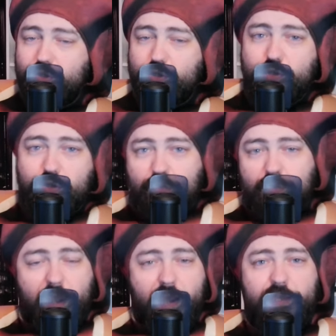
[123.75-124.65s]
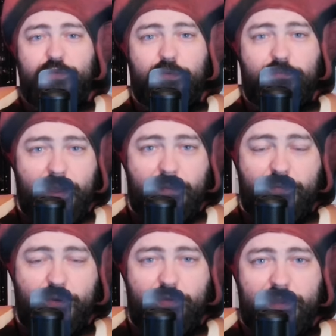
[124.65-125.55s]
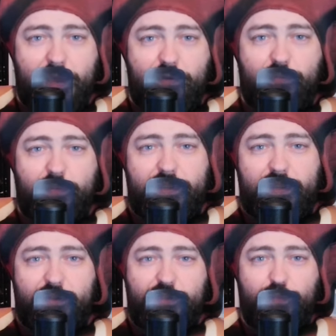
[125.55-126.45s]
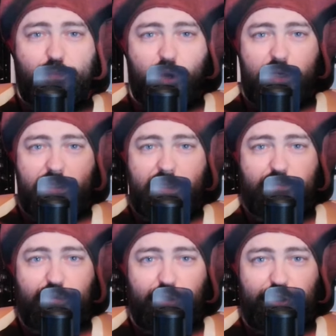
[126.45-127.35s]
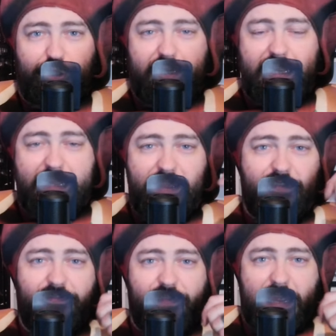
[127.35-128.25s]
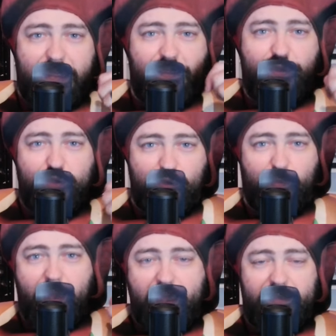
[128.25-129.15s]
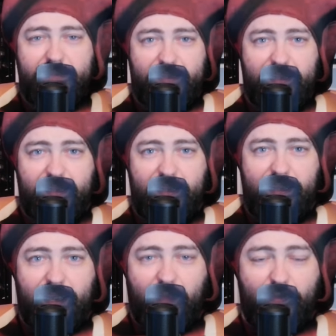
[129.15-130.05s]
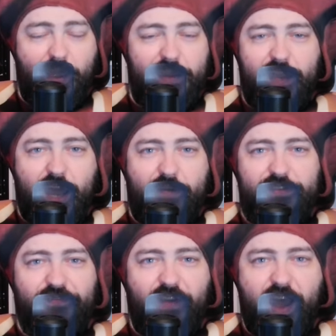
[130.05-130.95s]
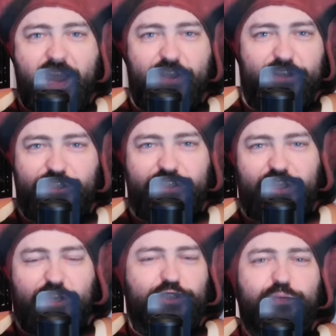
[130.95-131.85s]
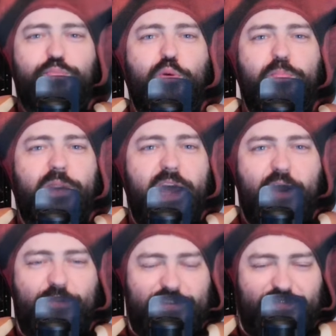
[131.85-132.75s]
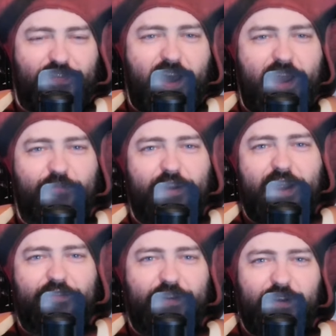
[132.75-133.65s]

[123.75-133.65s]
Do you guys remember when they would put the little sparkly bullshit in the in the toothpaste? And they're like, "No, it's fine. You can just you'll just poop it out. It's fine, whatever."